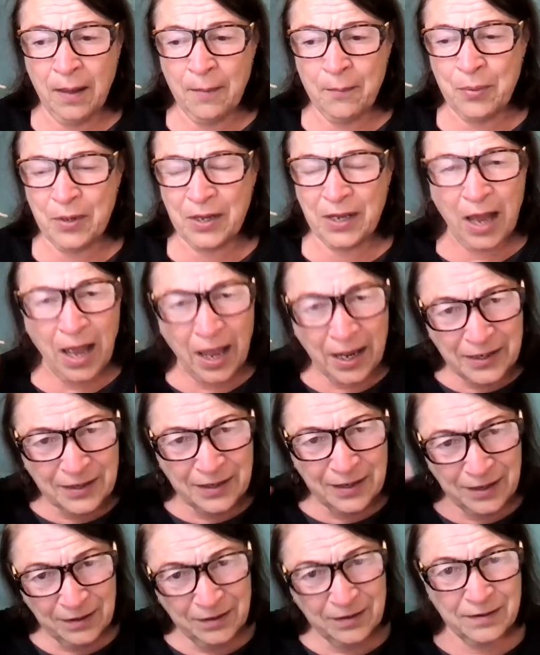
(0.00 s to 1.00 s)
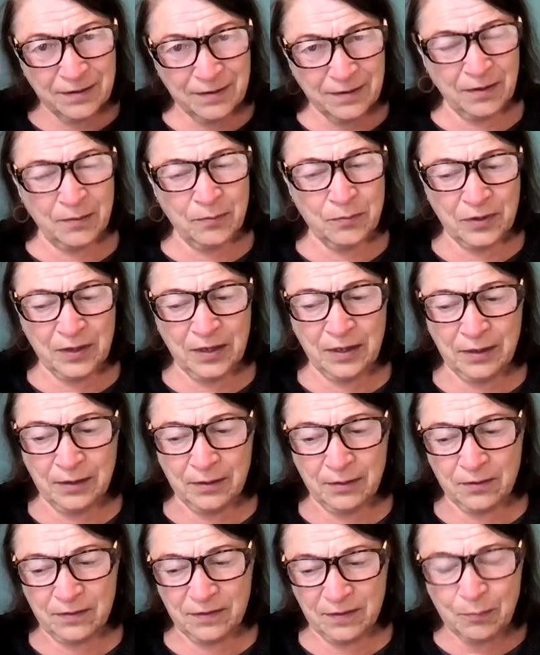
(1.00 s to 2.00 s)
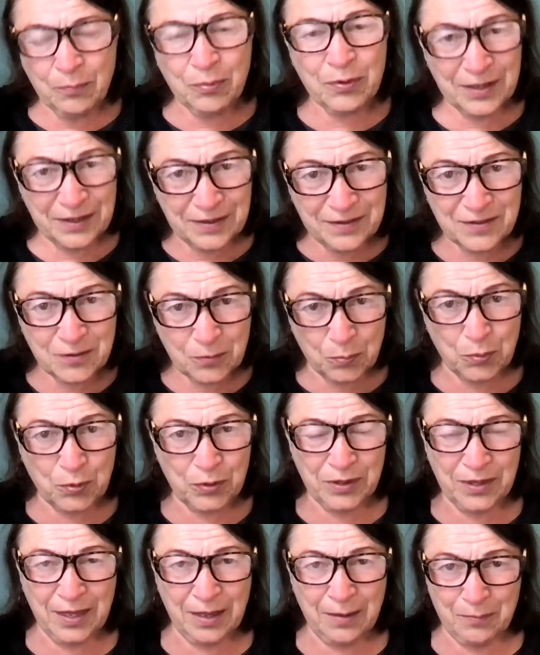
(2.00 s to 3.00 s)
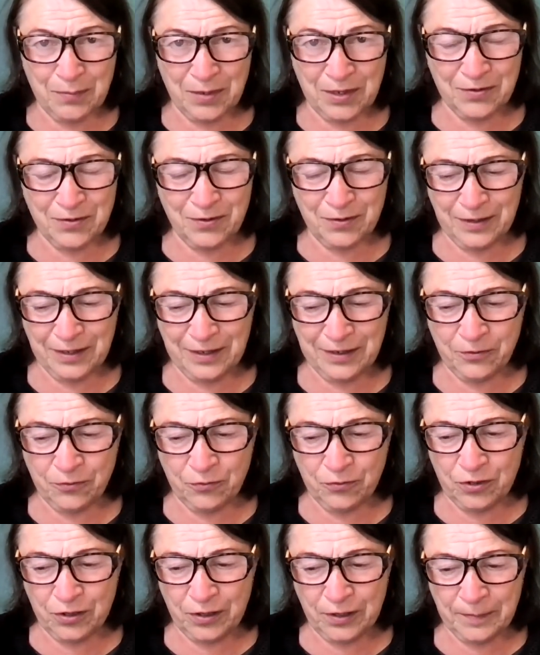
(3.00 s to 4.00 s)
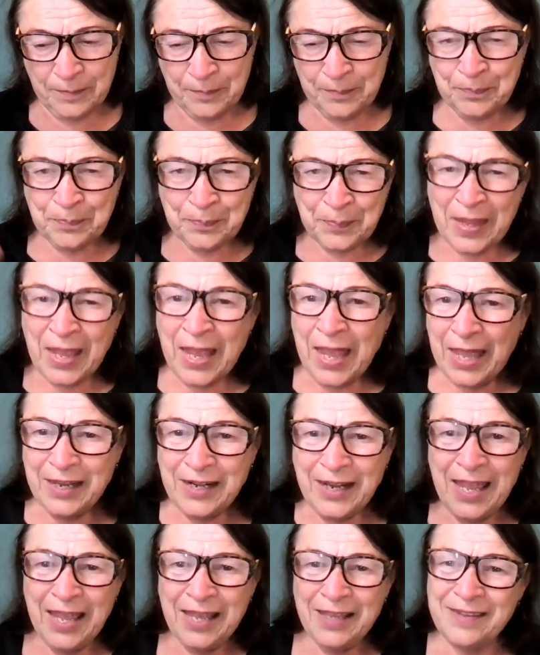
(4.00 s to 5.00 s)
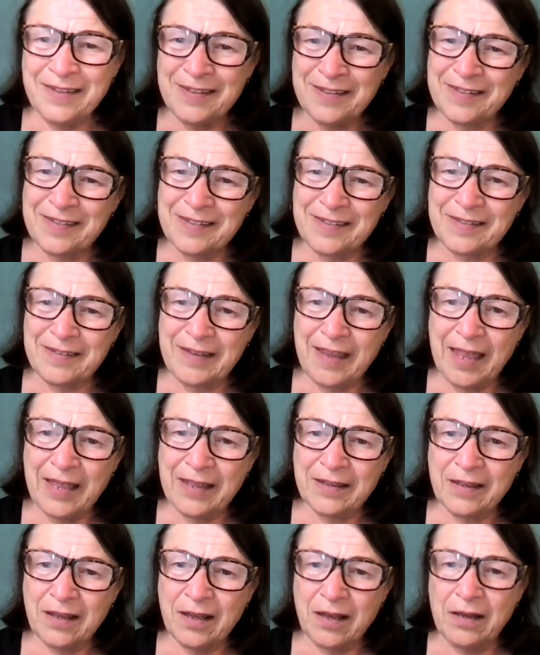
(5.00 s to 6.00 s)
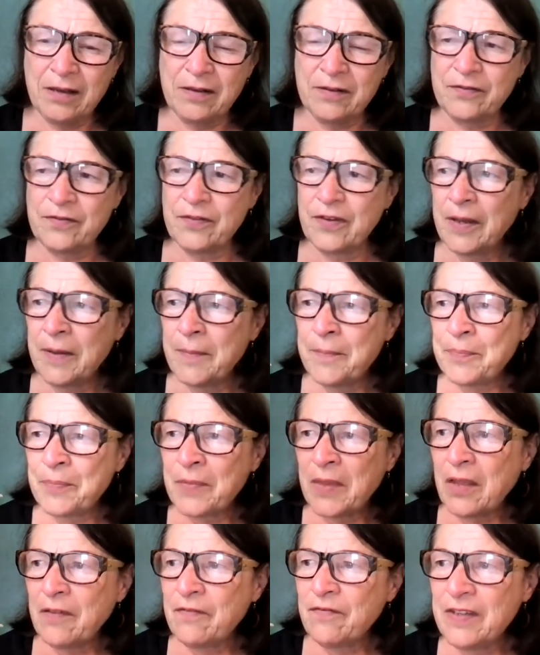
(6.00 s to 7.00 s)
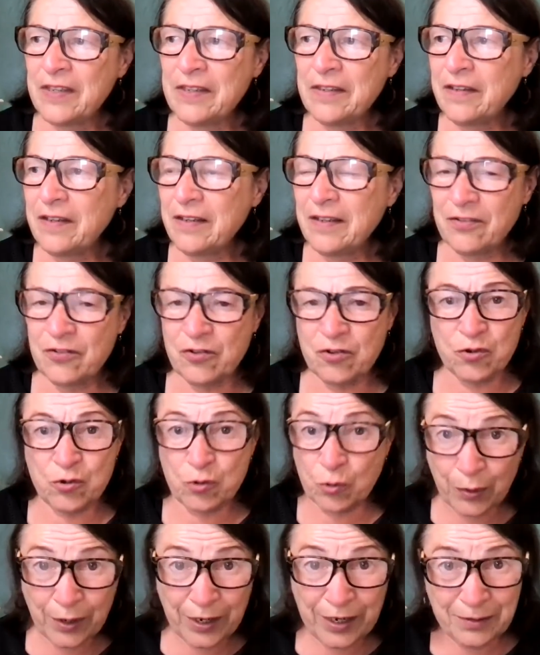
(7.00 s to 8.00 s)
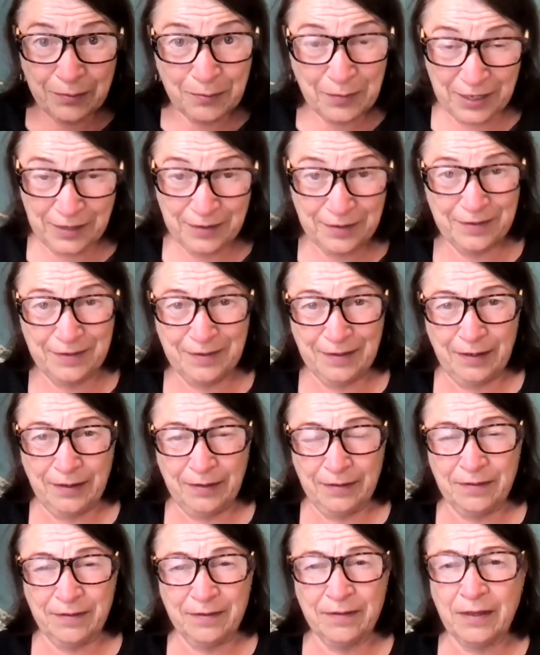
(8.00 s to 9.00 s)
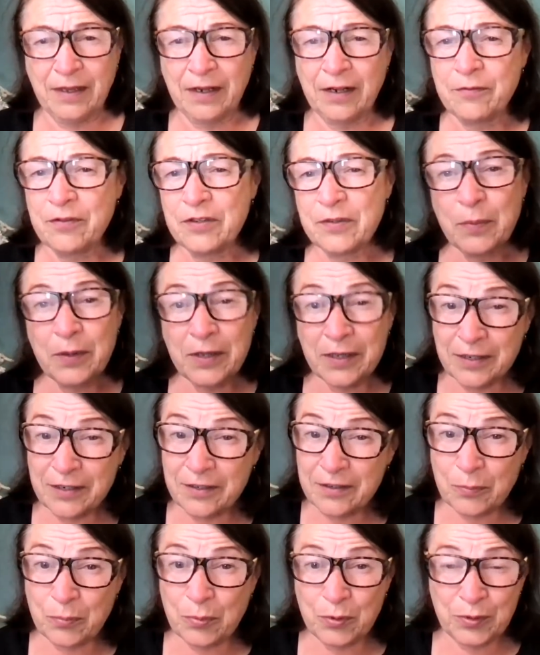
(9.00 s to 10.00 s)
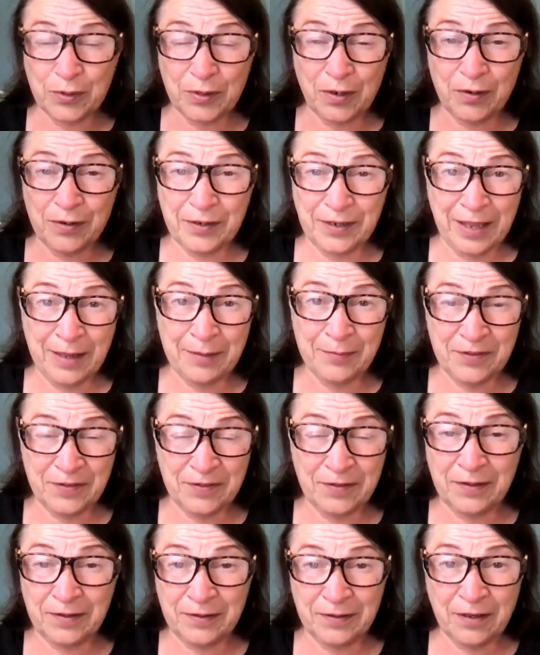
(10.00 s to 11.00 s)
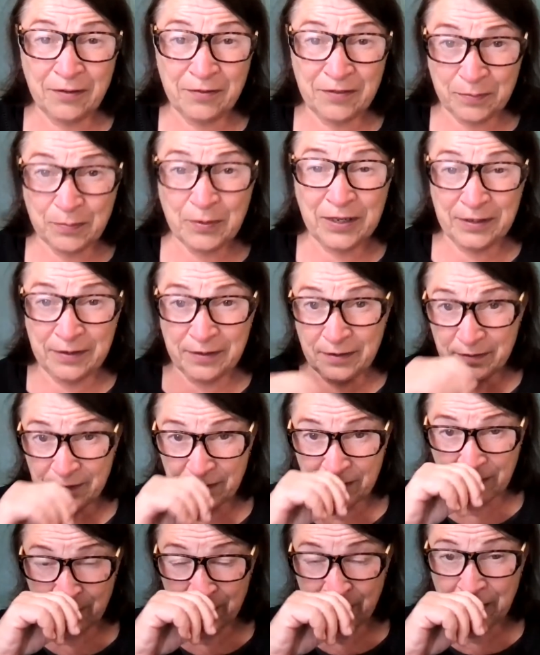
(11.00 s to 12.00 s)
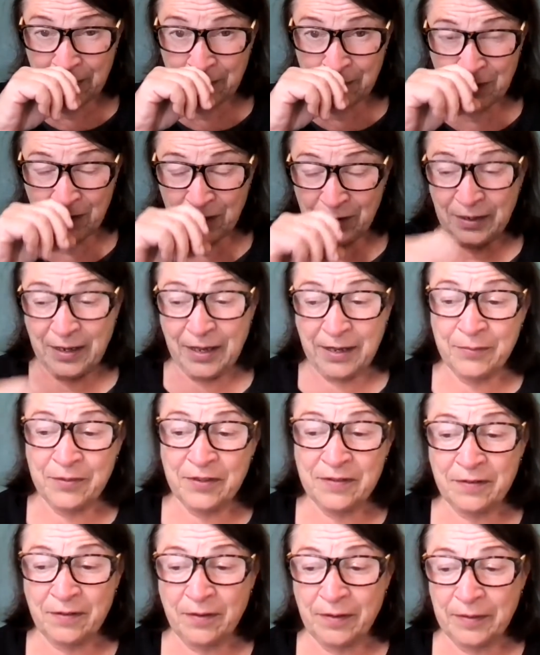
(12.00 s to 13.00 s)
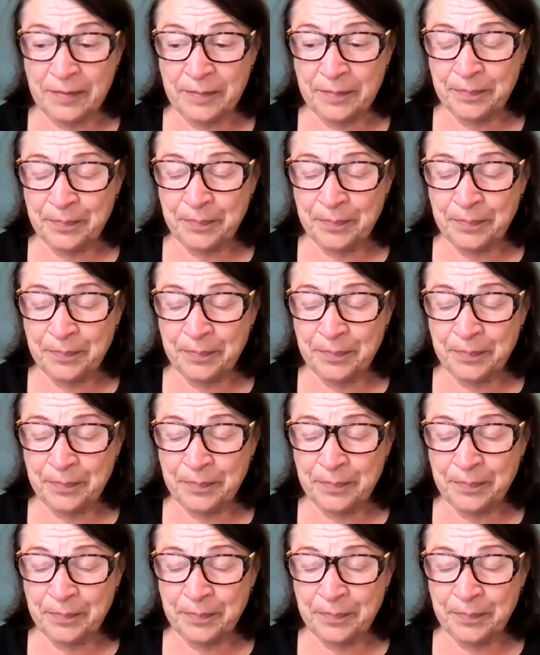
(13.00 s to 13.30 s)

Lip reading: but I needed something, some place to put that mental energy. And I had this stack of vintage train magazines that I was planning to put on Amazon. I was planning to sell them on Amazon.